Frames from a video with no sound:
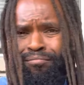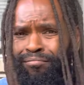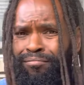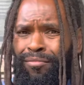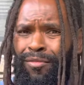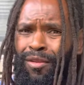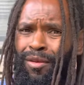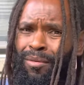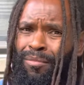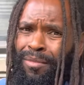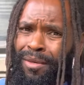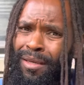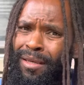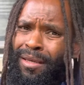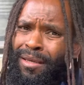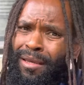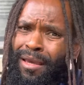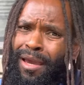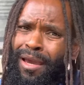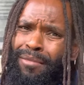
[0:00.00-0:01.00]
You know what I
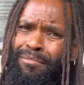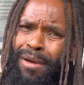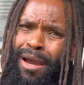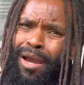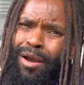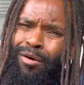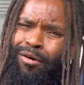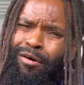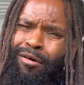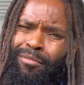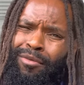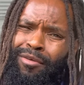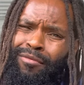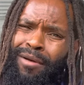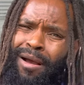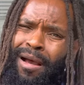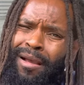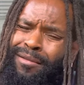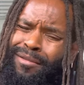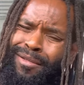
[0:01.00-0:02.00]
mean? Everybody call me
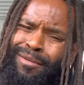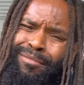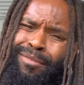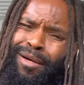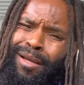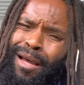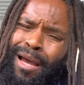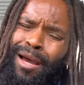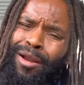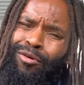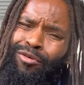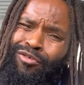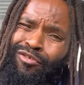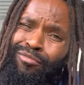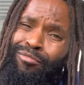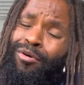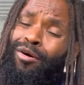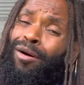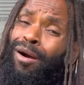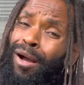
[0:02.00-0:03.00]
Rasta, but I don't
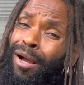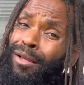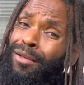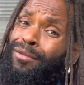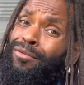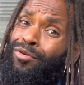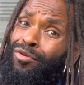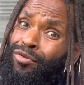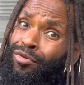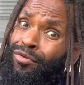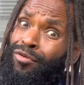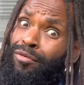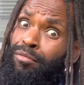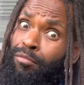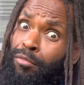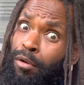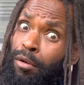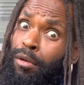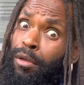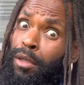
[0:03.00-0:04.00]
smoke. I used to
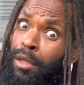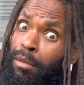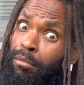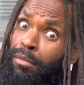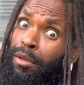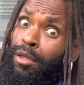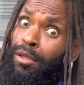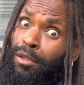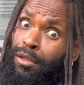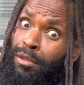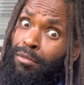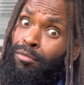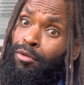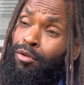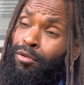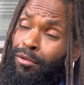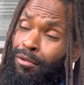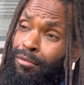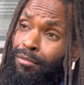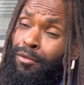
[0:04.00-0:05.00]
smoke, and I mean
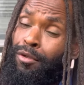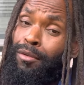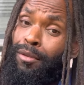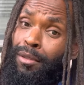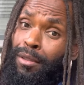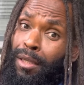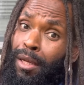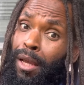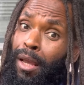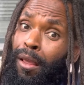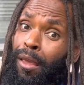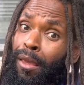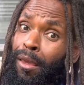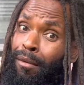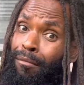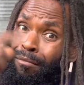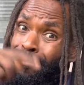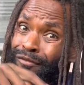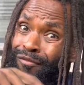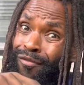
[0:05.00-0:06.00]
smoke, smoke, like
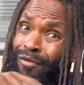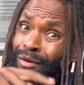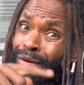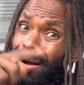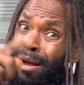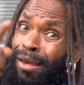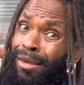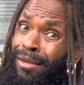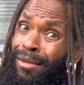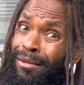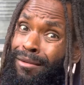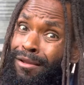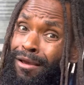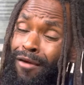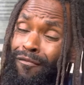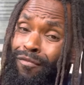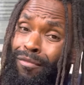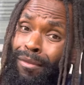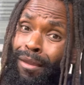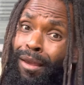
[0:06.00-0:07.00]
before I eat,
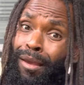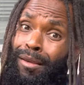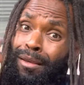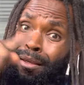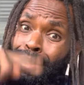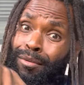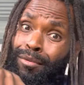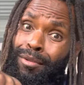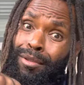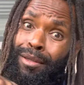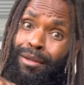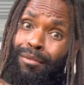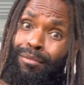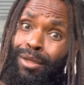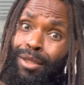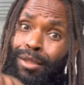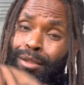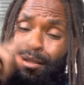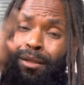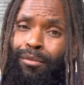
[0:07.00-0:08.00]
after I eat, when I
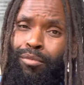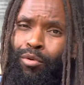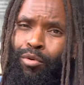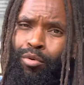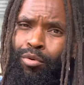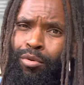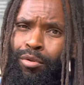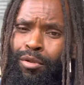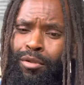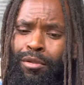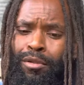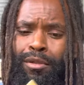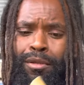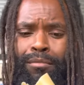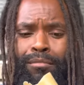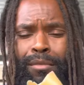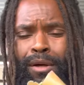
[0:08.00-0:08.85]
wake up and go to sleep.